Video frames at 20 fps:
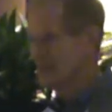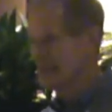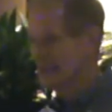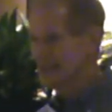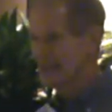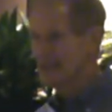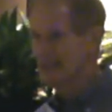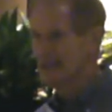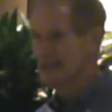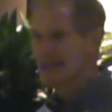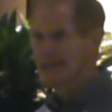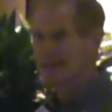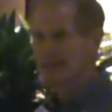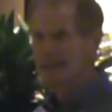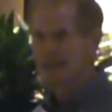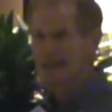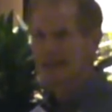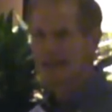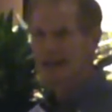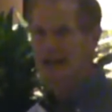me
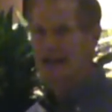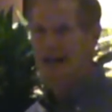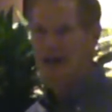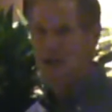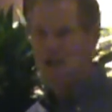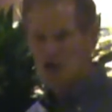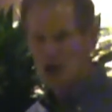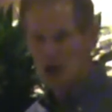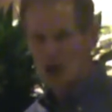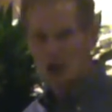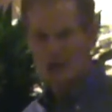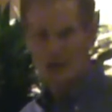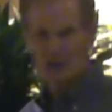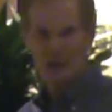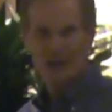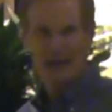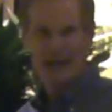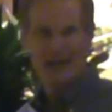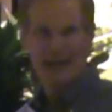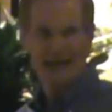and our
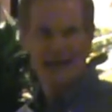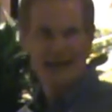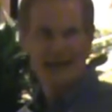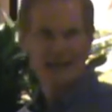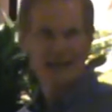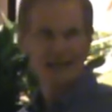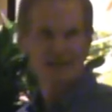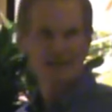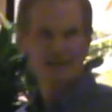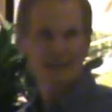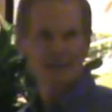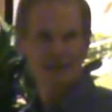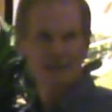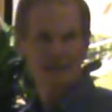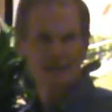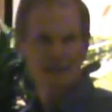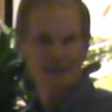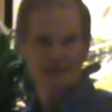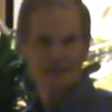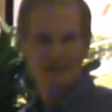daughter, Nan Ellen.
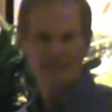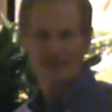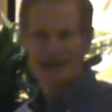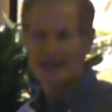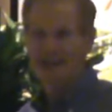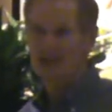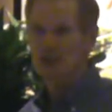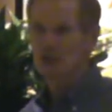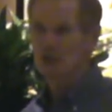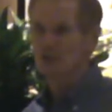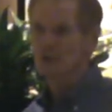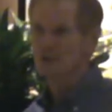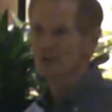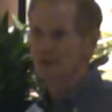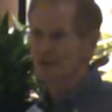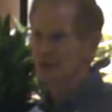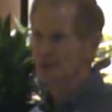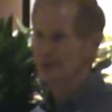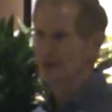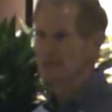Thank you
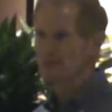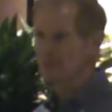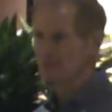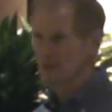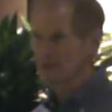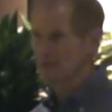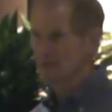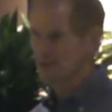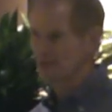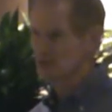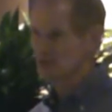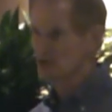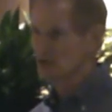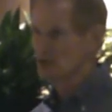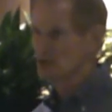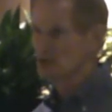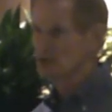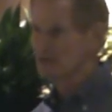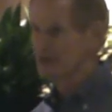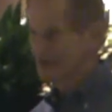for the great privilege
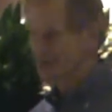that you've